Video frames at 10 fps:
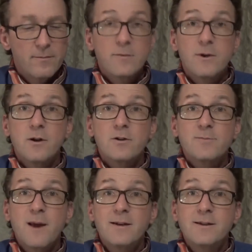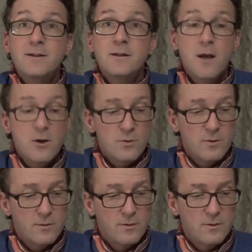The lost man didn't know.
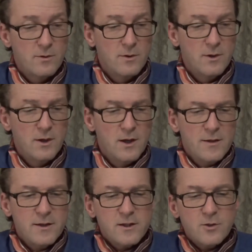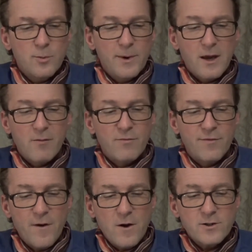This had all become
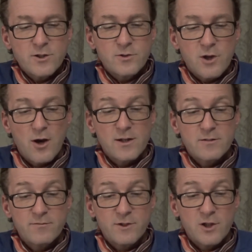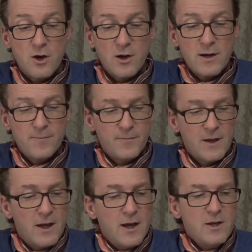far too tiresome for Charlie.
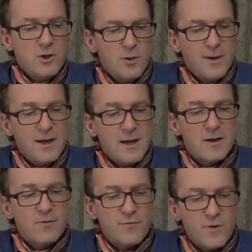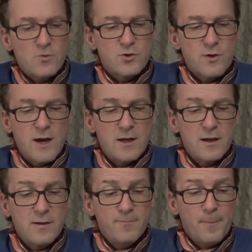He knew he had a future ahead of
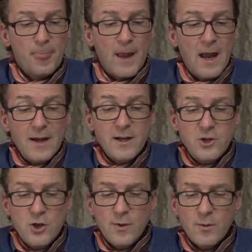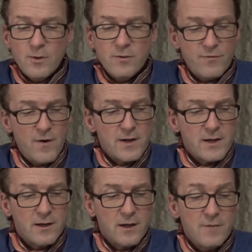him, and he knew he wouldn't find
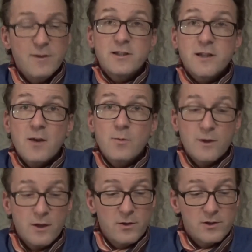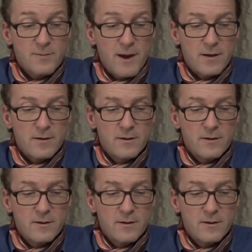it if he stayed with the lost man.